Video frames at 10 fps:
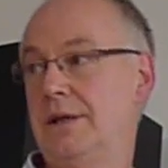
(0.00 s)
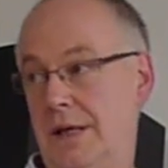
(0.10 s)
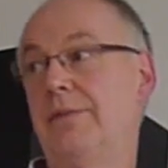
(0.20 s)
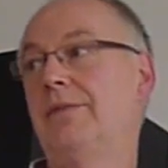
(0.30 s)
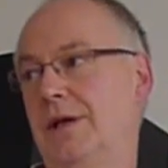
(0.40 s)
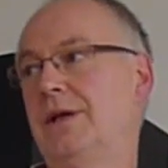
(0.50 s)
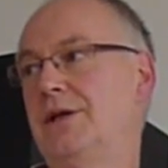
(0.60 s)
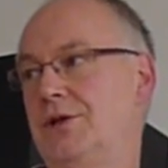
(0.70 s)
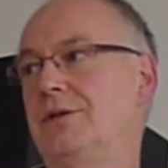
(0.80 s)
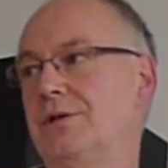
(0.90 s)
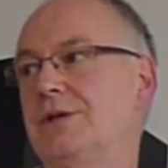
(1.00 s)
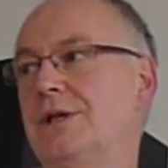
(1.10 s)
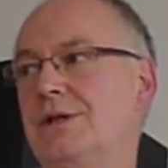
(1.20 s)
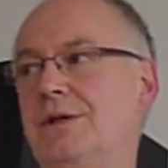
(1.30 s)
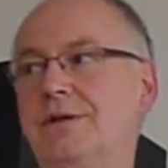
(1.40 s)
Yeah, they're tuned to
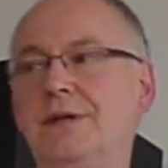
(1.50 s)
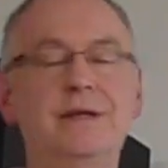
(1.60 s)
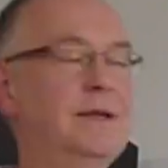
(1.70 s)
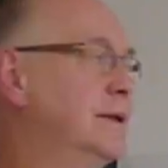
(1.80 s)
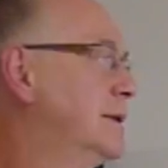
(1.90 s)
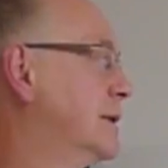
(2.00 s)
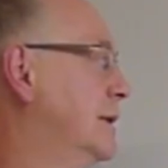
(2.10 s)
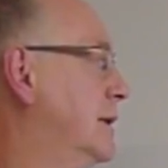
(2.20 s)
63 hertz.